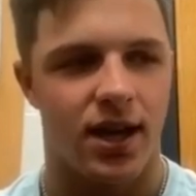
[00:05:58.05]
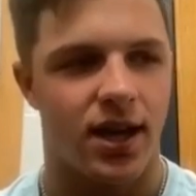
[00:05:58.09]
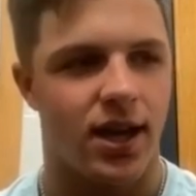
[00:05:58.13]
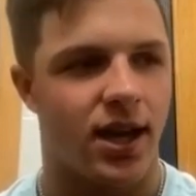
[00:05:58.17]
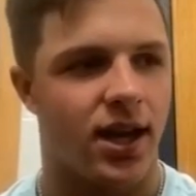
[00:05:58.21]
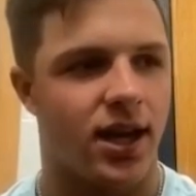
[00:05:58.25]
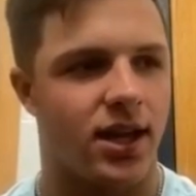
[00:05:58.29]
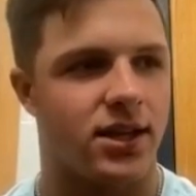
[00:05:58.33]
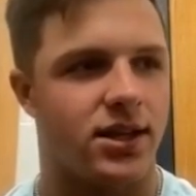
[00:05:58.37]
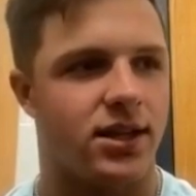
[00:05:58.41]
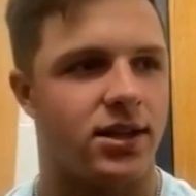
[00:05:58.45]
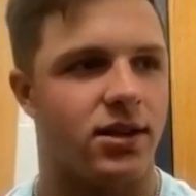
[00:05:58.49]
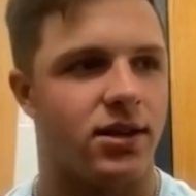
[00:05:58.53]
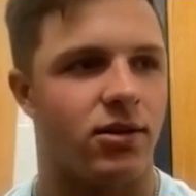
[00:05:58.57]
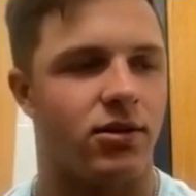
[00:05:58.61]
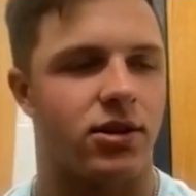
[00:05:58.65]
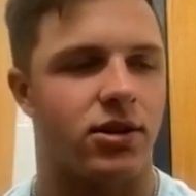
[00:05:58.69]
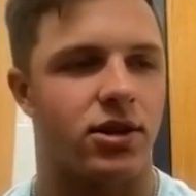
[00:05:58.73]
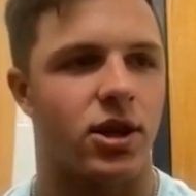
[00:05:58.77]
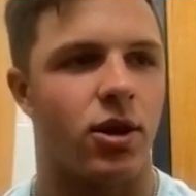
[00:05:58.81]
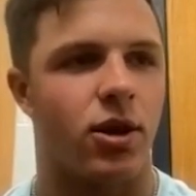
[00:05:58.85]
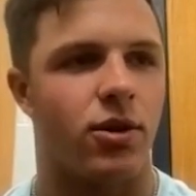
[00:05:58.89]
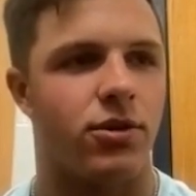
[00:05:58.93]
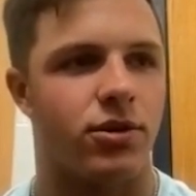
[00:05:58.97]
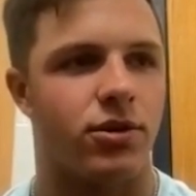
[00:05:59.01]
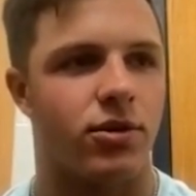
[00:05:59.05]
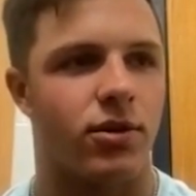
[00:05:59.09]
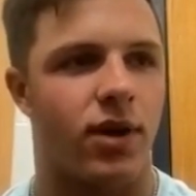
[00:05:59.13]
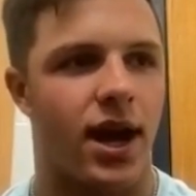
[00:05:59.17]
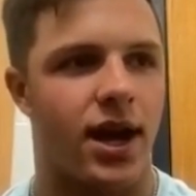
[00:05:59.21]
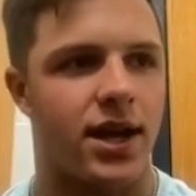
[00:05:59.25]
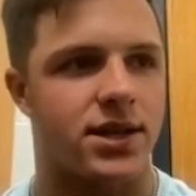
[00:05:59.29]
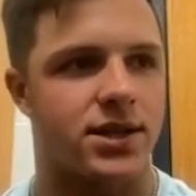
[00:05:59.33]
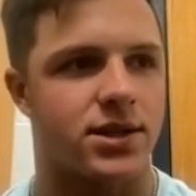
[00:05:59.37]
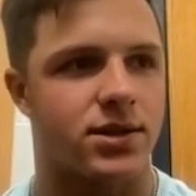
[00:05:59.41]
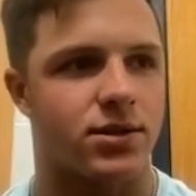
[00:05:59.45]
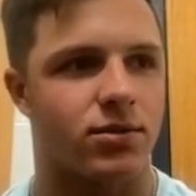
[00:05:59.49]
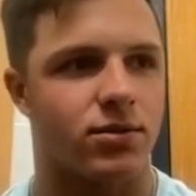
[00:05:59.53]
And, you know, to go through
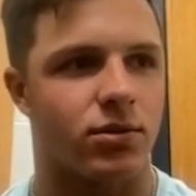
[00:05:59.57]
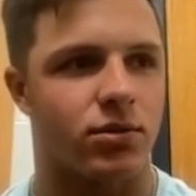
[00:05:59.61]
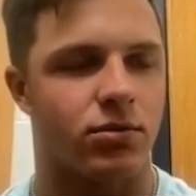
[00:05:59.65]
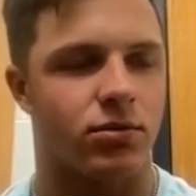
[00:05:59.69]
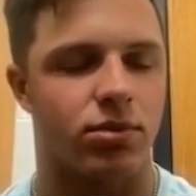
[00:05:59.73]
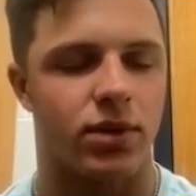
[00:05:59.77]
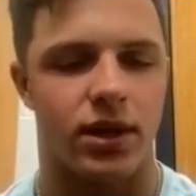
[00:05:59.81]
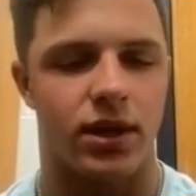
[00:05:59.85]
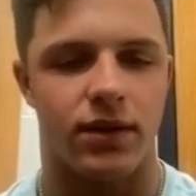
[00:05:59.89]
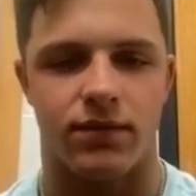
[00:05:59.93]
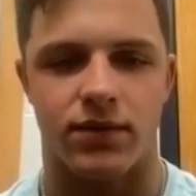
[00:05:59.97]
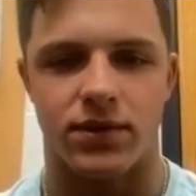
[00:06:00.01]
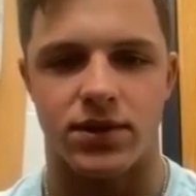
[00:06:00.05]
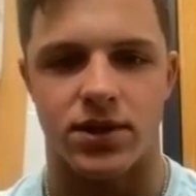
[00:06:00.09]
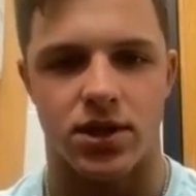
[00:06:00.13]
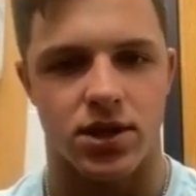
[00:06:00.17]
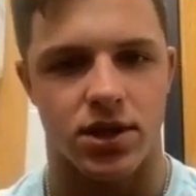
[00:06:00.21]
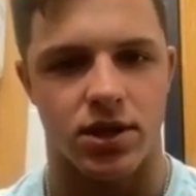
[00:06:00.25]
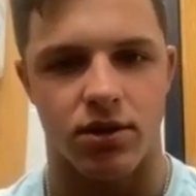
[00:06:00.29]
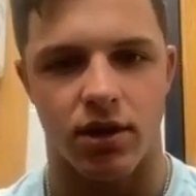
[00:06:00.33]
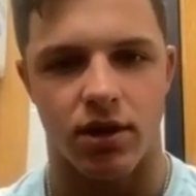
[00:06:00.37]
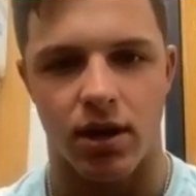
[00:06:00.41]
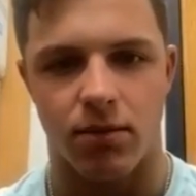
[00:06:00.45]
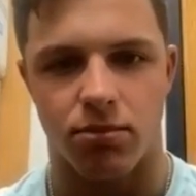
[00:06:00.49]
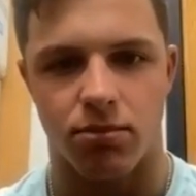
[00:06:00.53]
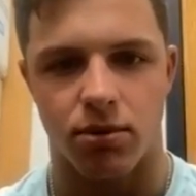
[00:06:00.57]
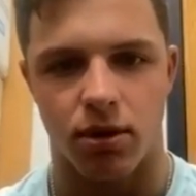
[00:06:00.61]
high school and play for such a great